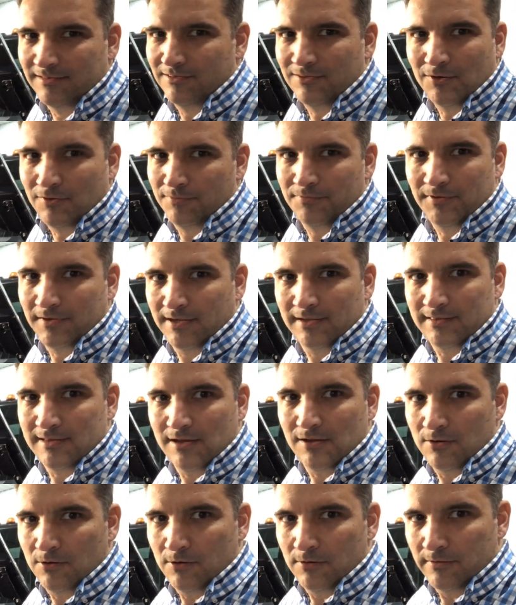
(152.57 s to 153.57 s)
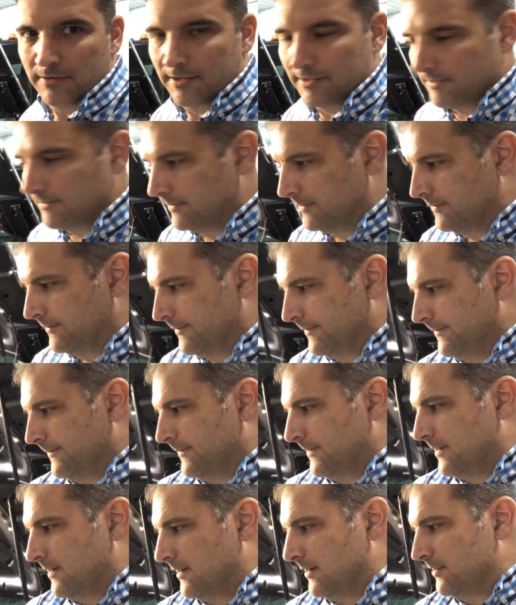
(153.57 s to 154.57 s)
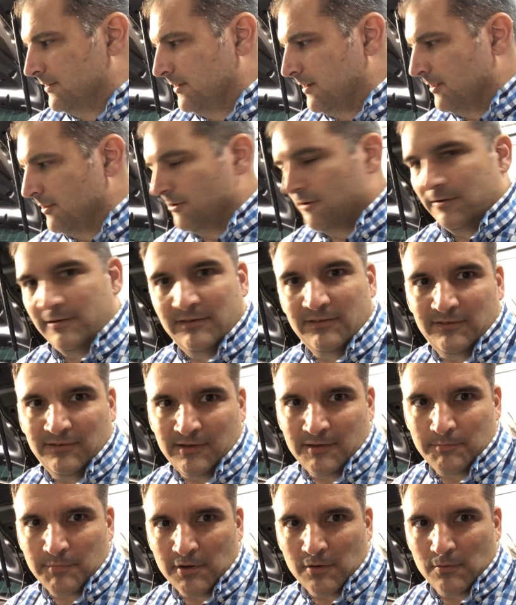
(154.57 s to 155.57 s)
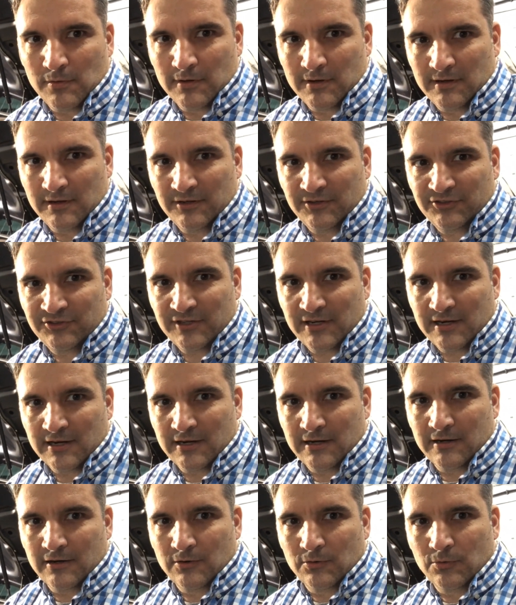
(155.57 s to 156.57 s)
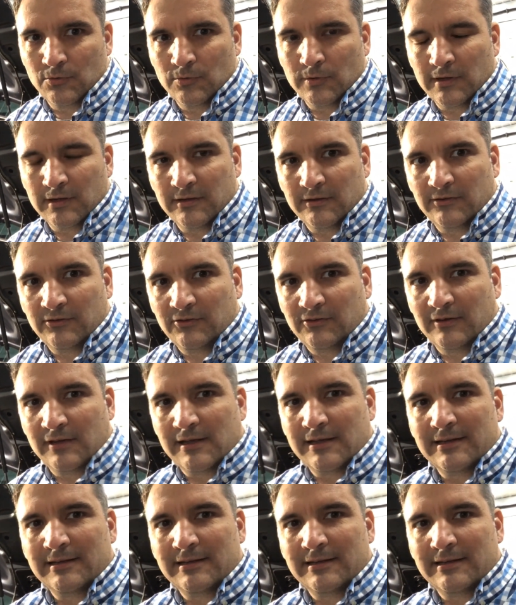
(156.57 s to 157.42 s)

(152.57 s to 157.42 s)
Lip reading: don't forget that O-ring. Another tip I wanted to share was